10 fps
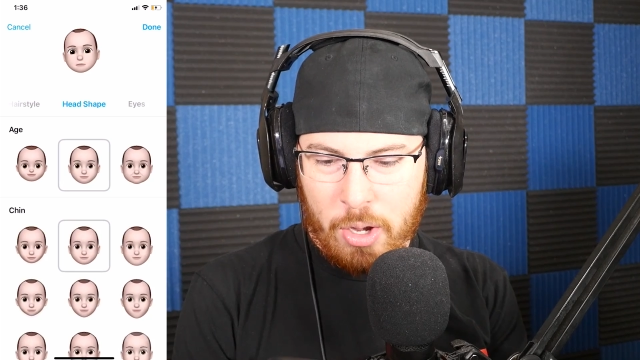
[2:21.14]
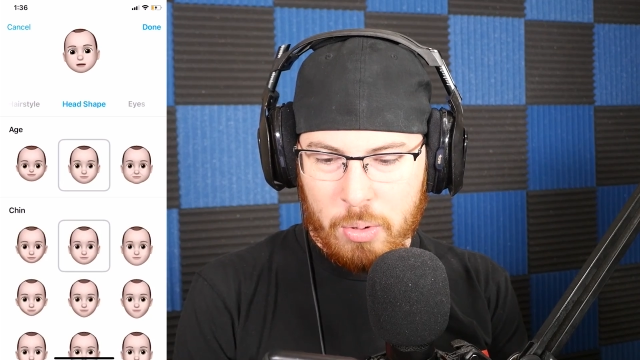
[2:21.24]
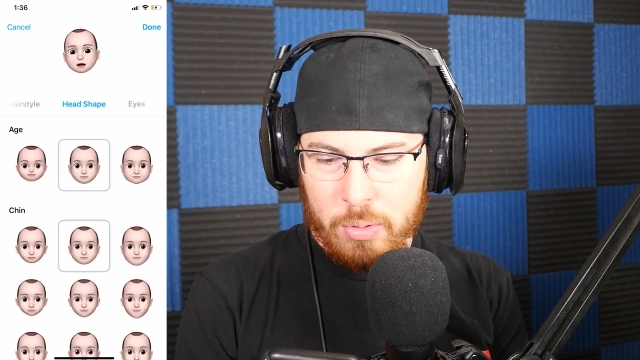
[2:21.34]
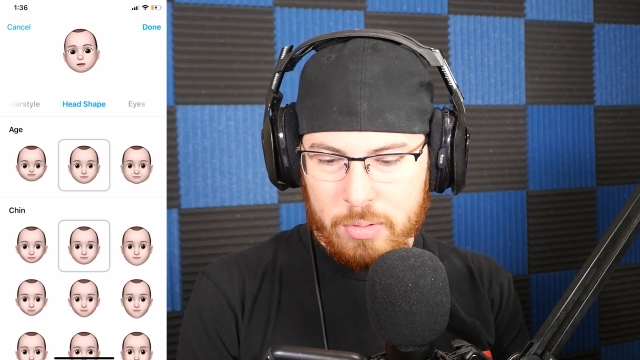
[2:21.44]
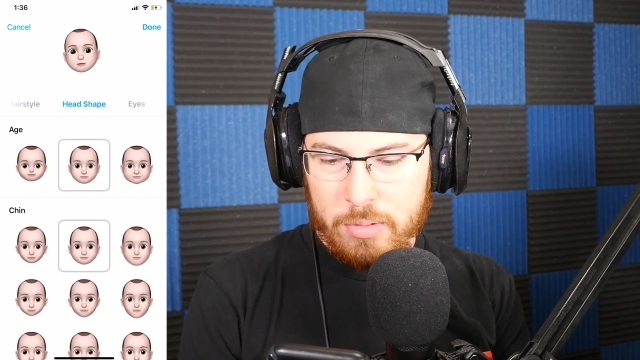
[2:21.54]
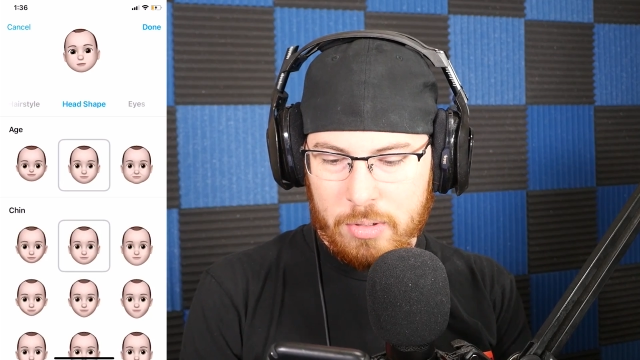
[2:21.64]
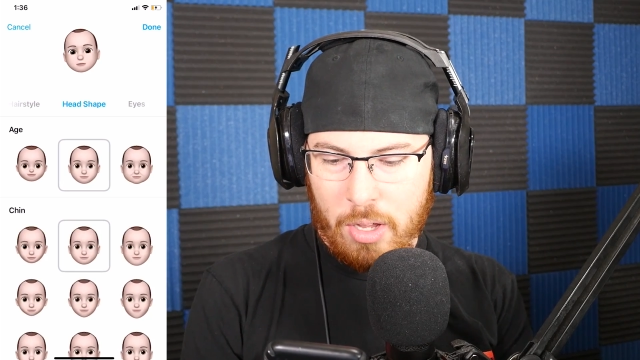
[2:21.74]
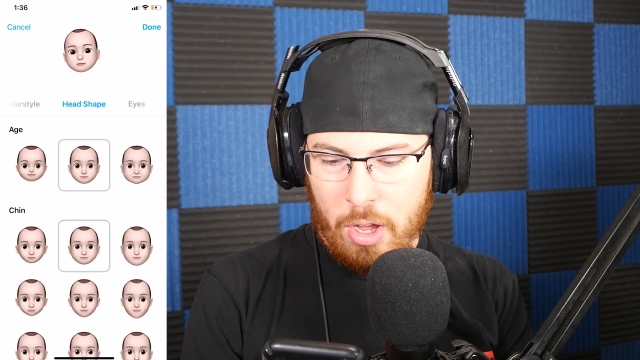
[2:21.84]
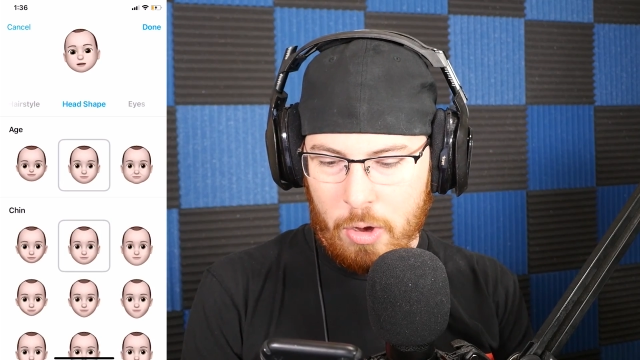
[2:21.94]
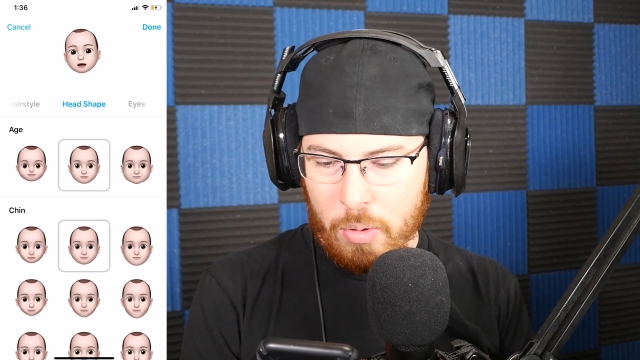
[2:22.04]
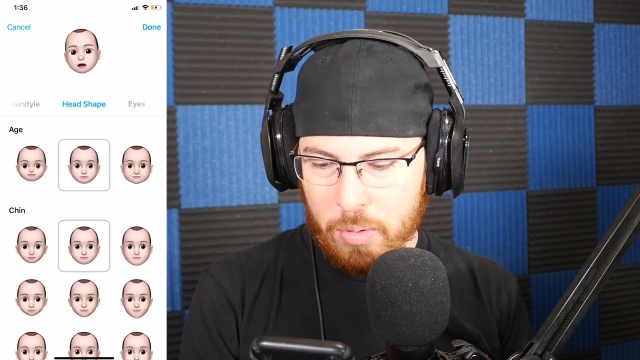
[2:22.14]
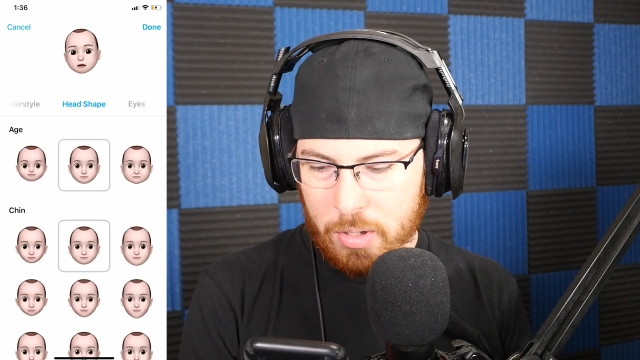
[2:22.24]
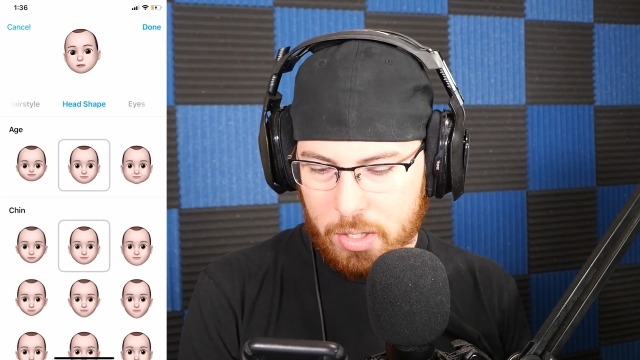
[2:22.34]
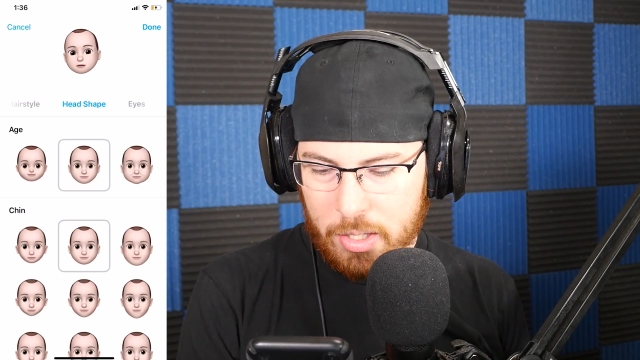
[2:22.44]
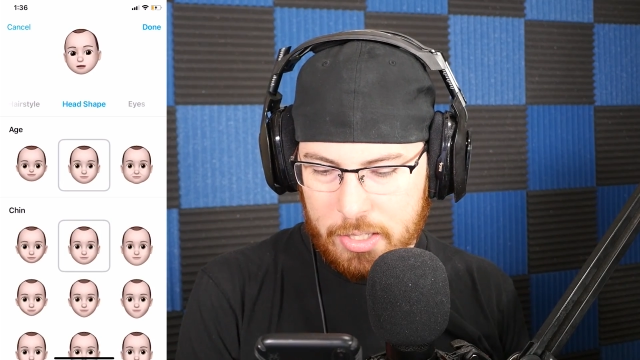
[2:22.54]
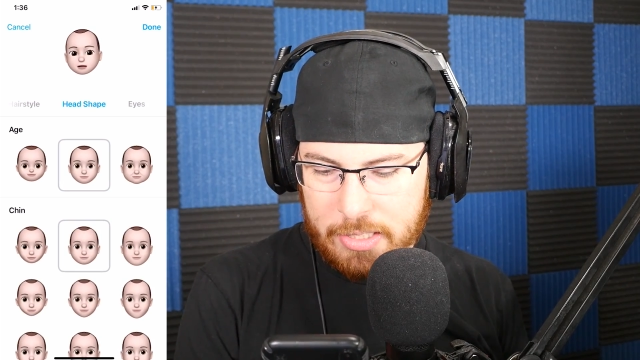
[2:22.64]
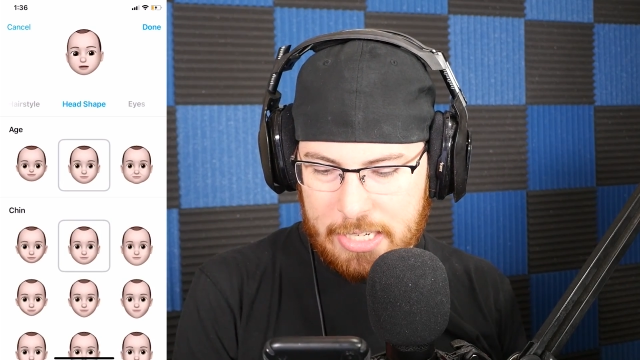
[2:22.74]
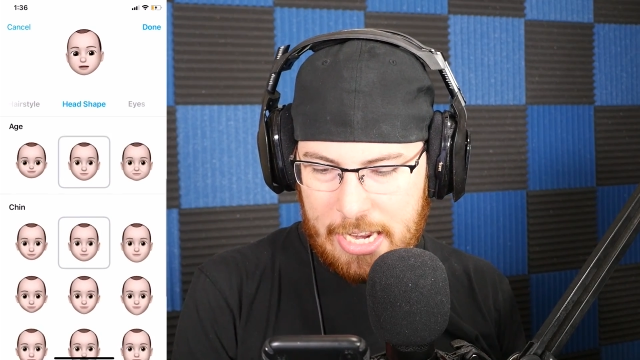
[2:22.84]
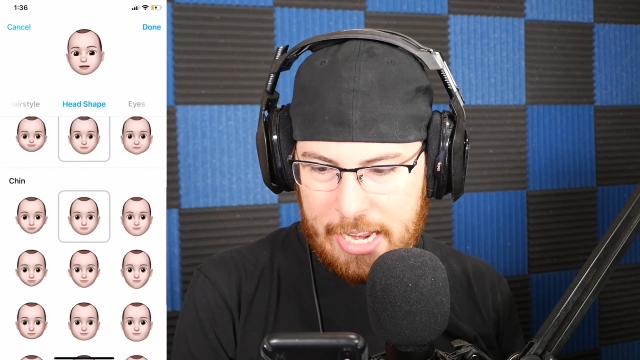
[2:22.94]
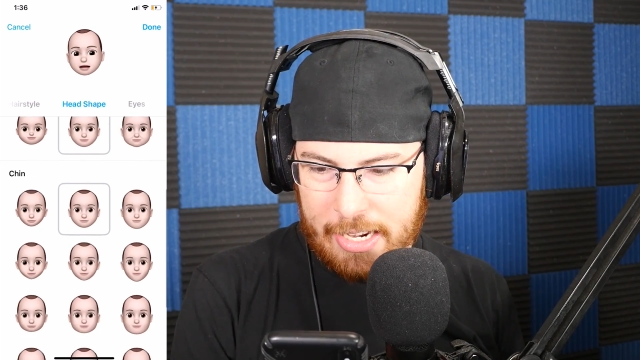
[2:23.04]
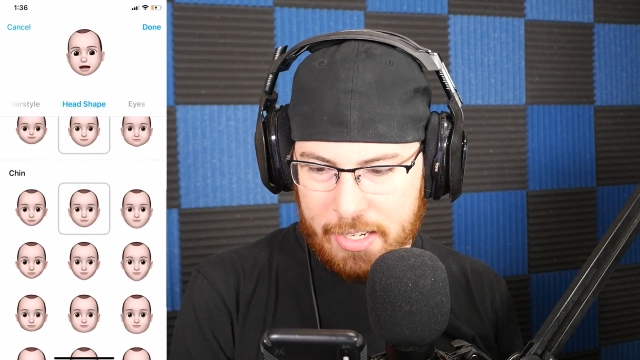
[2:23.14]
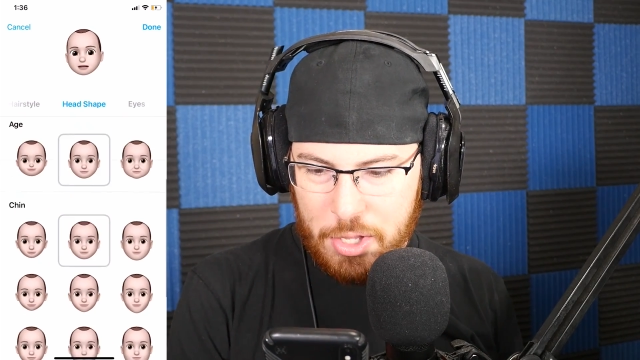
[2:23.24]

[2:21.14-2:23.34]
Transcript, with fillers: Oh, oh, dang.